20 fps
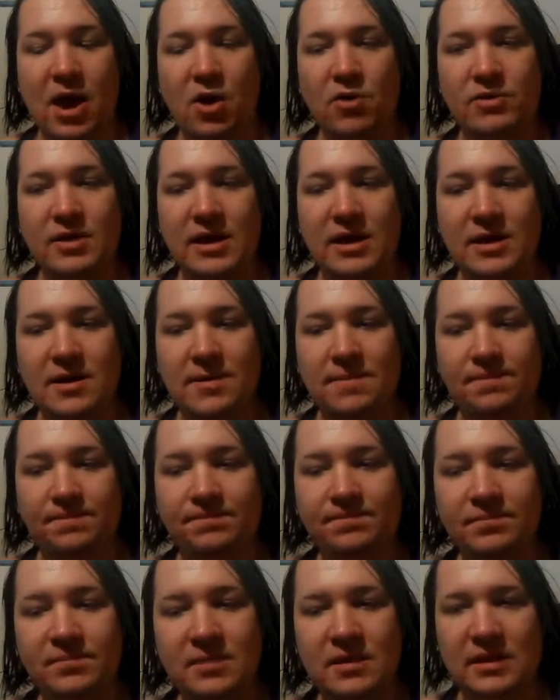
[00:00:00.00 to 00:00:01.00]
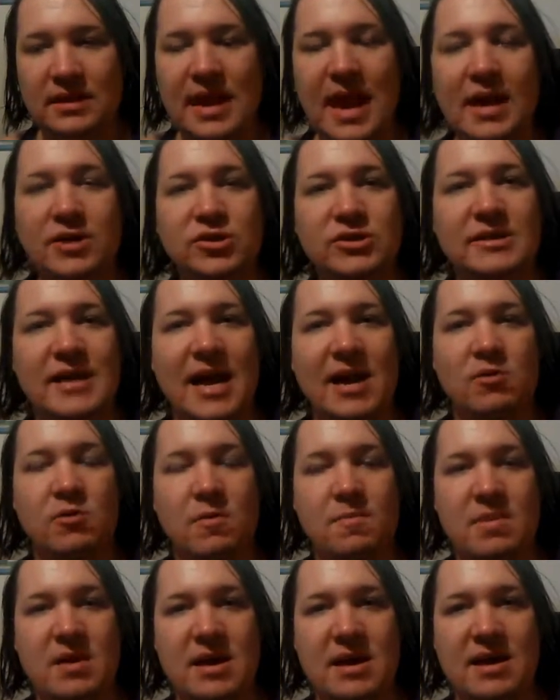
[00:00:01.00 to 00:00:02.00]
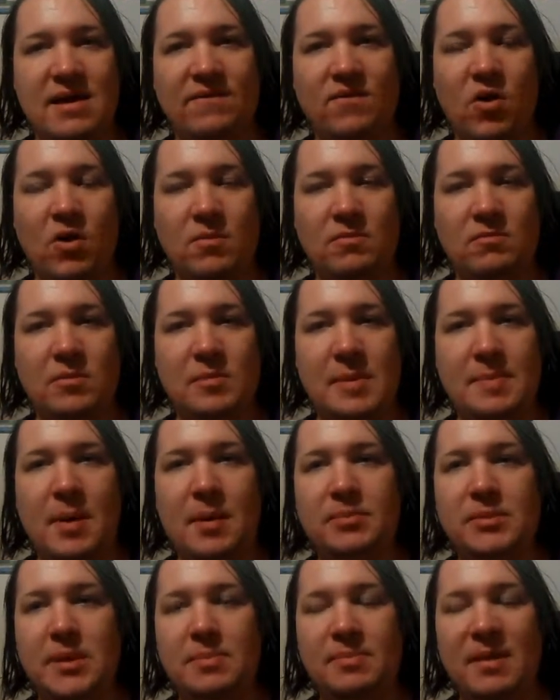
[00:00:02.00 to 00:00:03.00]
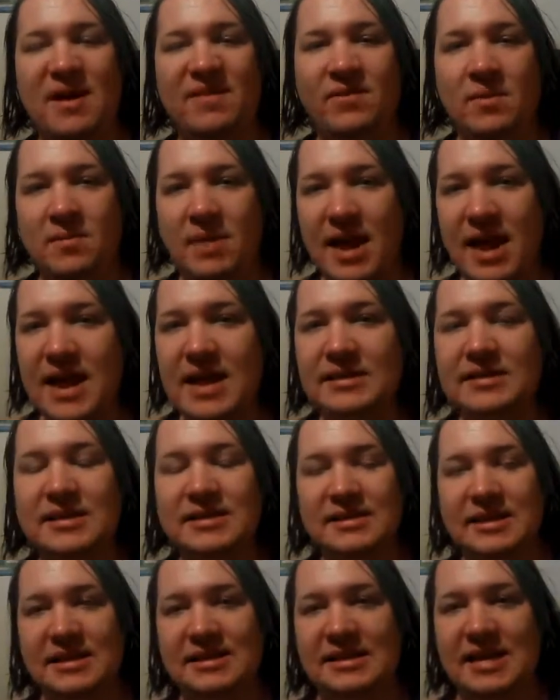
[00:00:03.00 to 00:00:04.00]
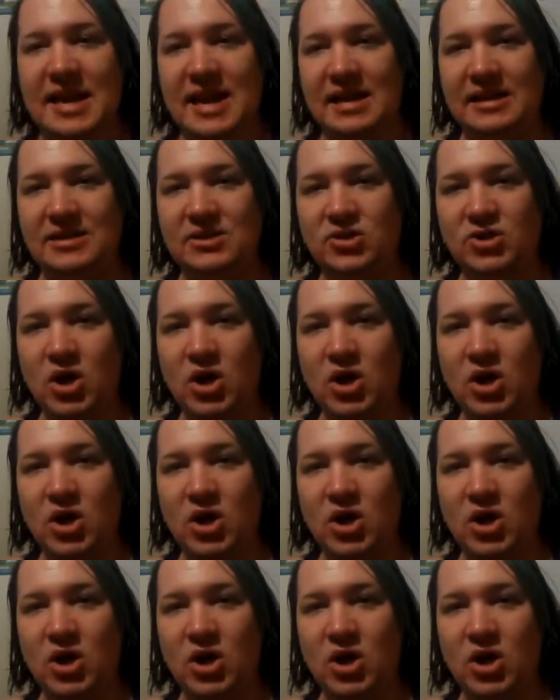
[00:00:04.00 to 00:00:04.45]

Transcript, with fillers: how the extra deck will be bumped up by from 8 to 16.